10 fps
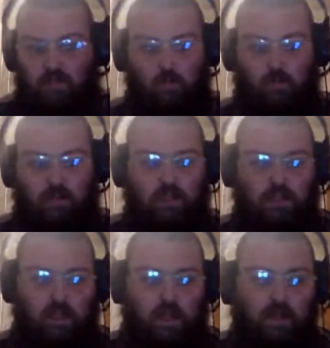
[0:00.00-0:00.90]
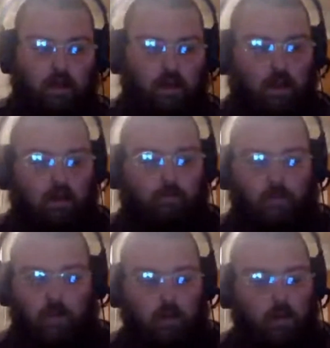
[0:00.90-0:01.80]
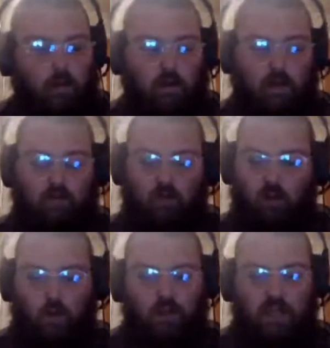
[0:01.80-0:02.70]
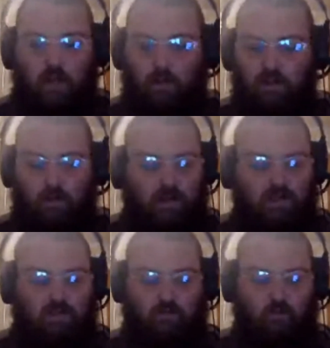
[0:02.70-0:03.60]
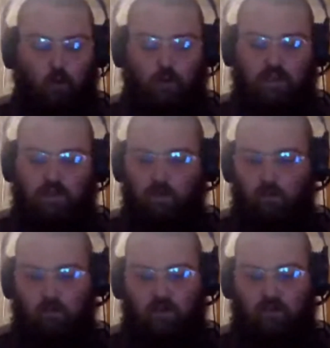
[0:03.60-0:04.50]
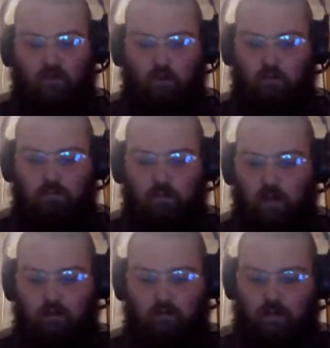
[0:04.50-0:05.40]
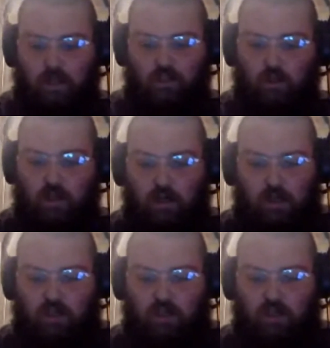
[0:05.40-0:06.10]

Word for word: even potentially either. And then I don't know what's happened the past four weeks, but we've hit form, and that's all you can